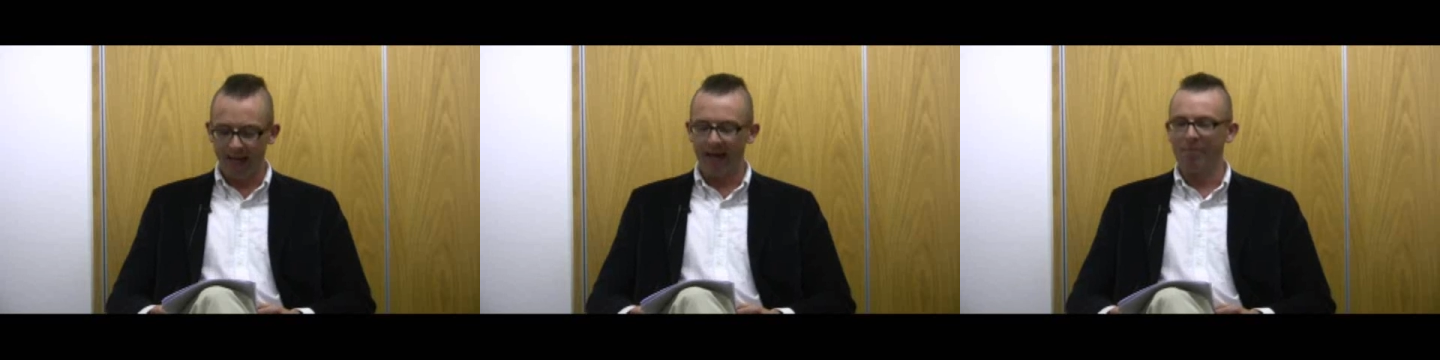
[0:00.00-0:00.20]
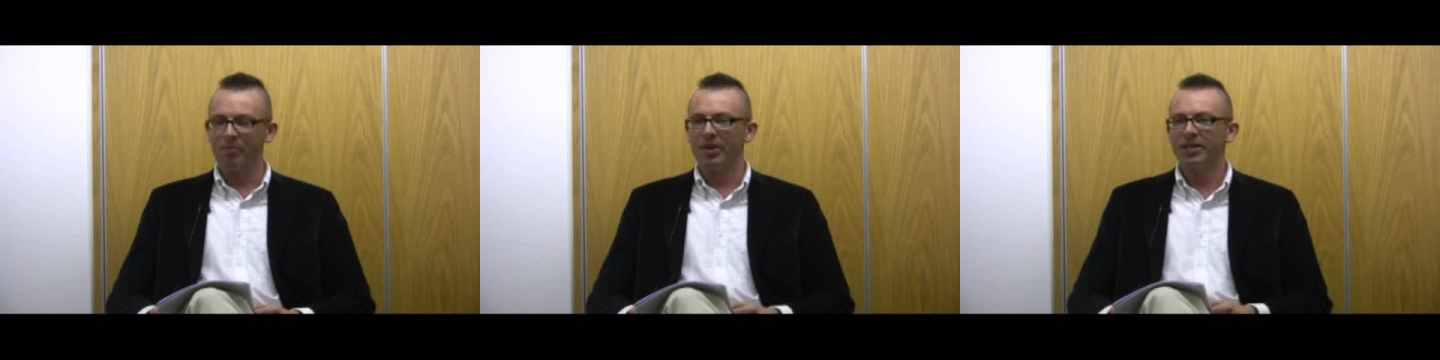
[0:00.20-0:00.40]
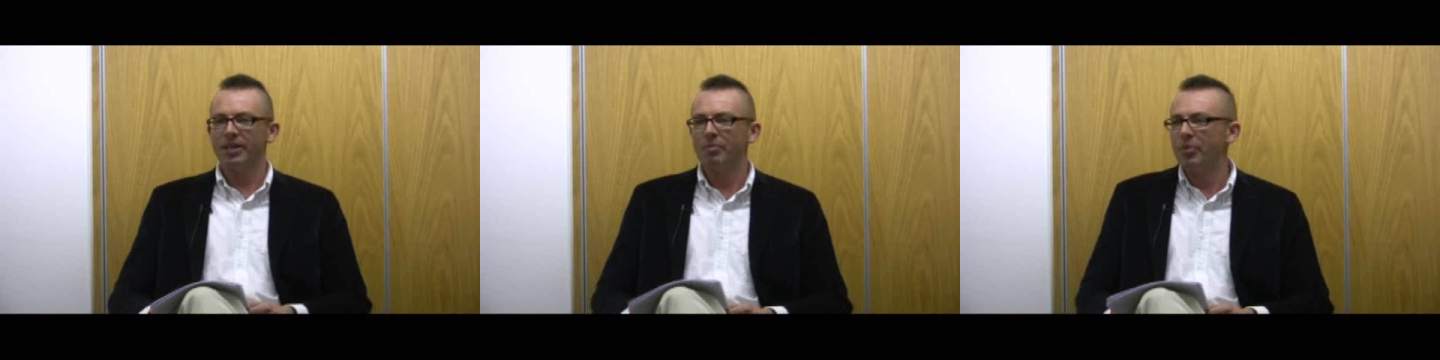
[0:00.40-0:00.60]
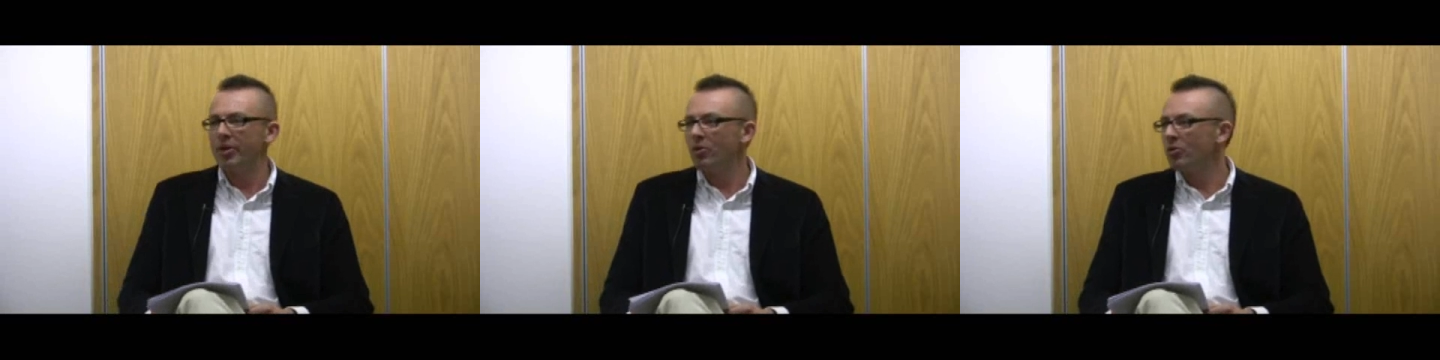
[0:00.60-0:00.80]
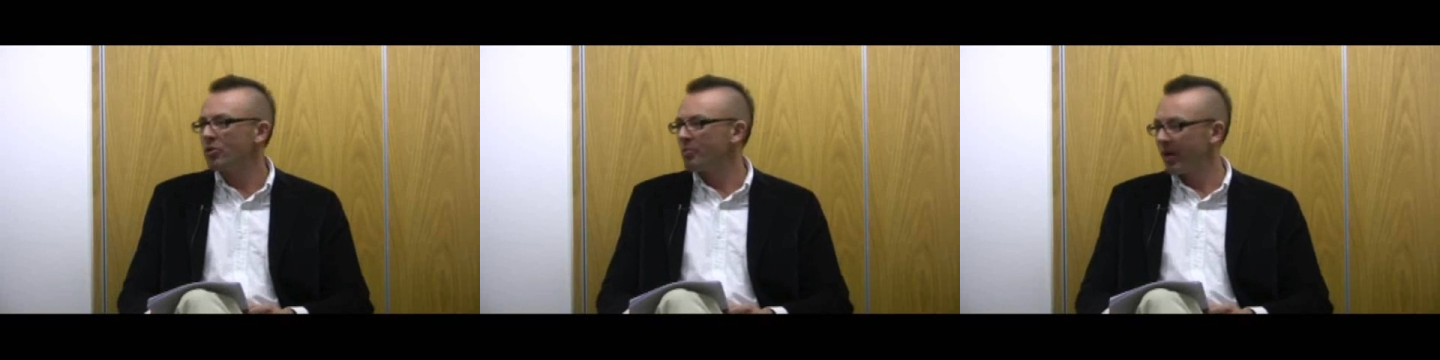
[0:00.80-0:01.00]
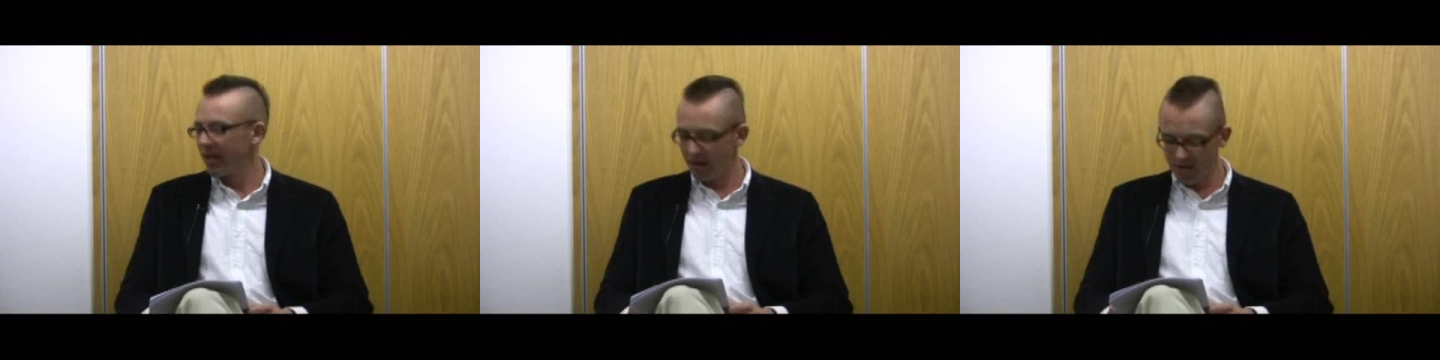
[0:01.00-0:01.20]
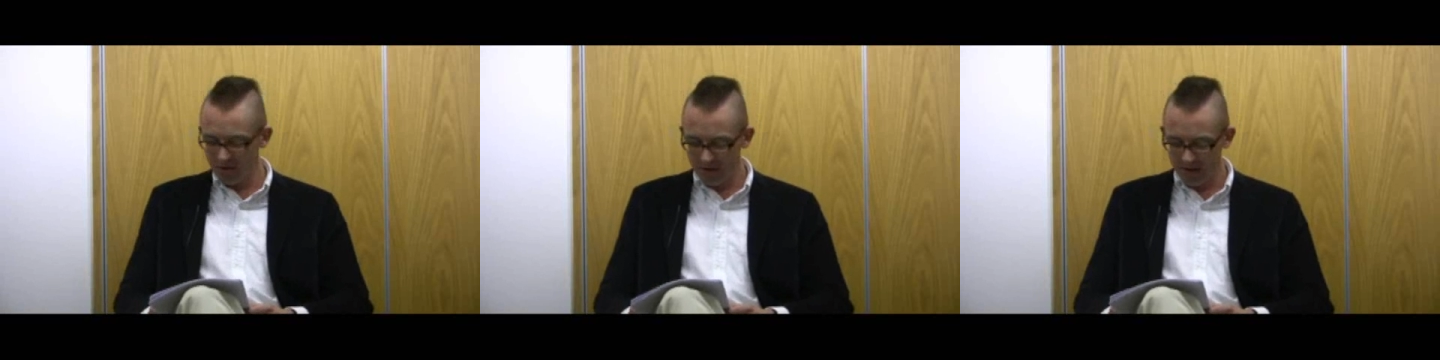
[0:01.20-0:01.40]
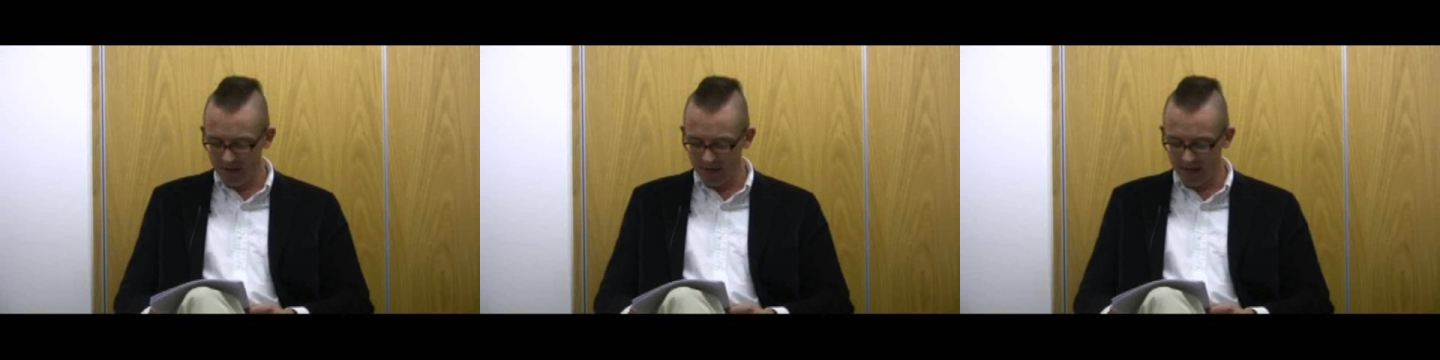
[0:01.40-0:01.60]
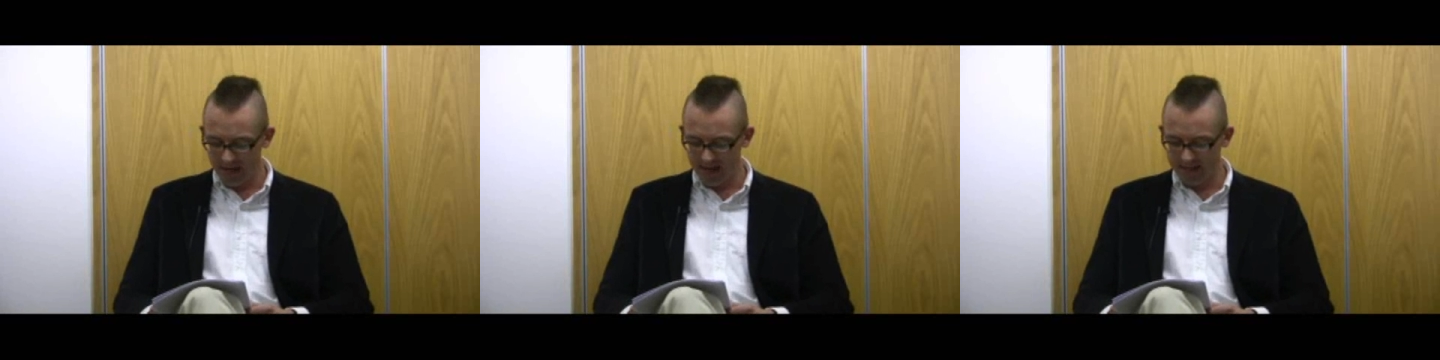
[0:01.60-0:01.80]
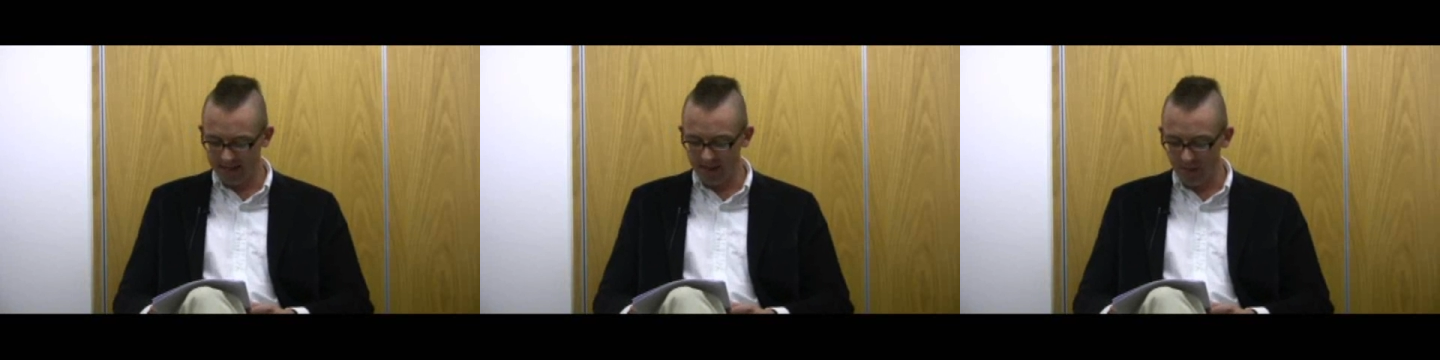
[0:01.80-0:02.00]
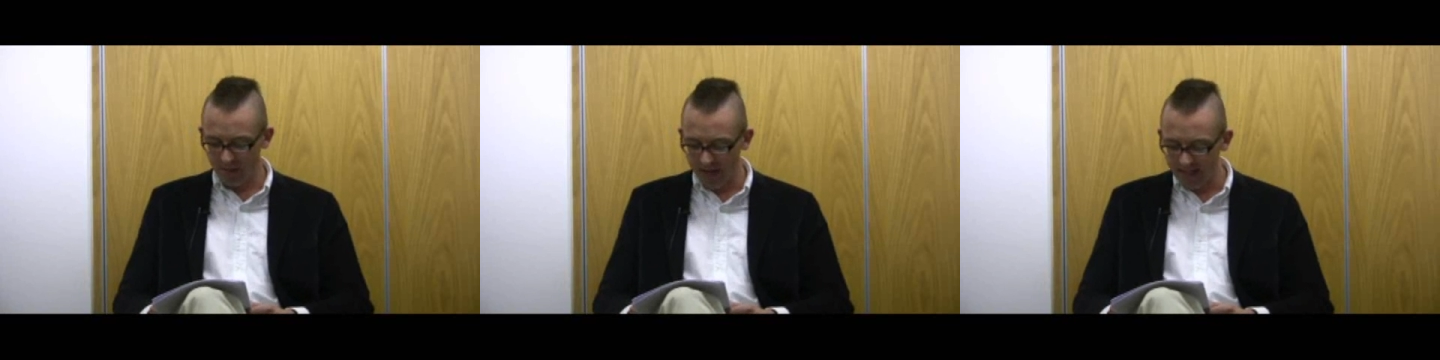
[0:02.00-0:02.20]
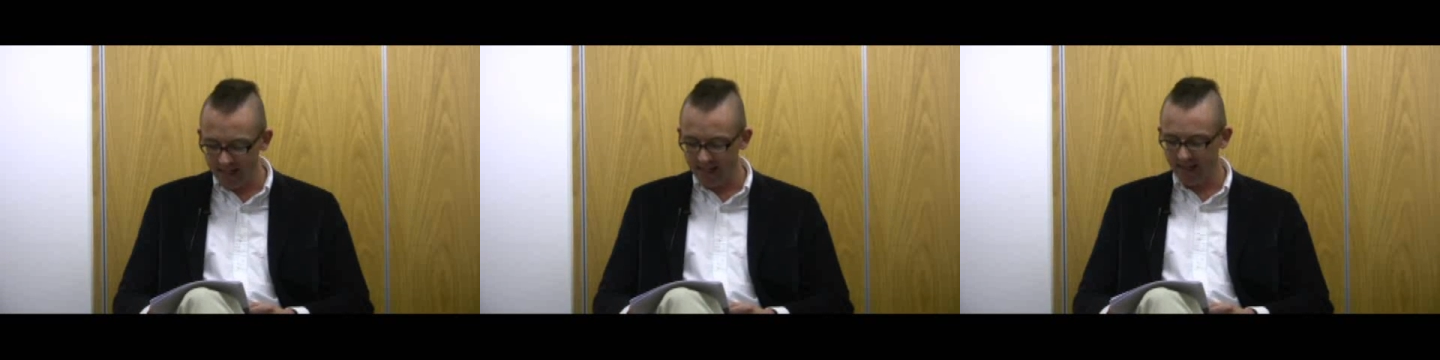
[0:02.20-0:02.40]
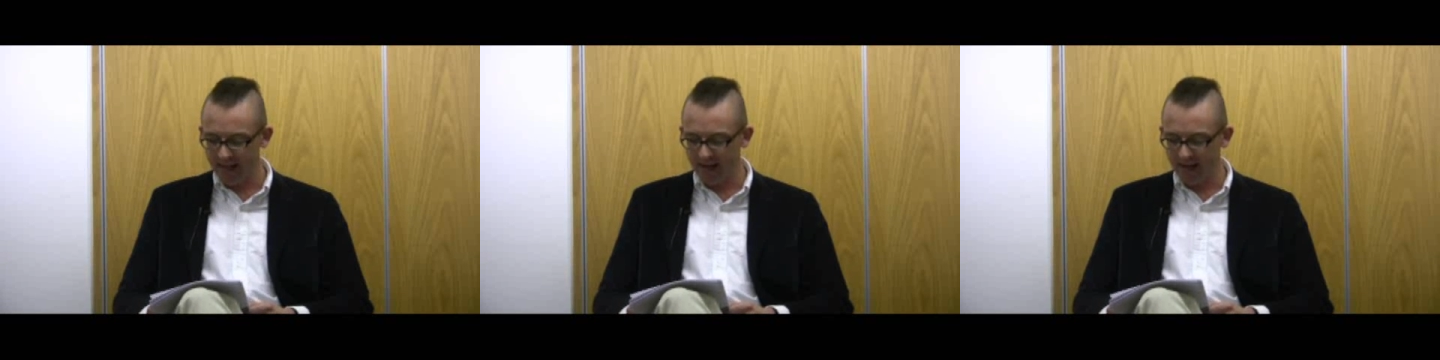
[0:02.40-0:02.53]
As I build my own synthetic